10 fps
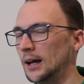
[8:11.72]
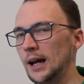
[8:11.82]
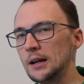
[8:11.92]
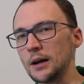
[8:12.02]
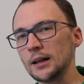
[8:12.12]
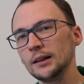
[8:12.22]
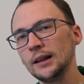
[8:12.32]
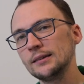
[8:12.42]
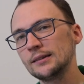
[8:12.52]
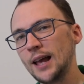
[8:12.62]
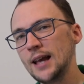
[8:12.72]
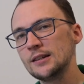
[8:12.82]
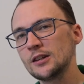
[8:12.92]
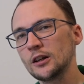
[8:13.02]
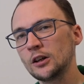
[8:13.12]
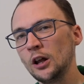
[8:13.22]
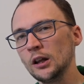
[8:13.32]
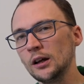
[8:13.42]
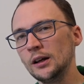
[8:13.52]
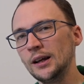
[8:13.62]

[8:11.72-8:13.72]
Anyway, let's get into the color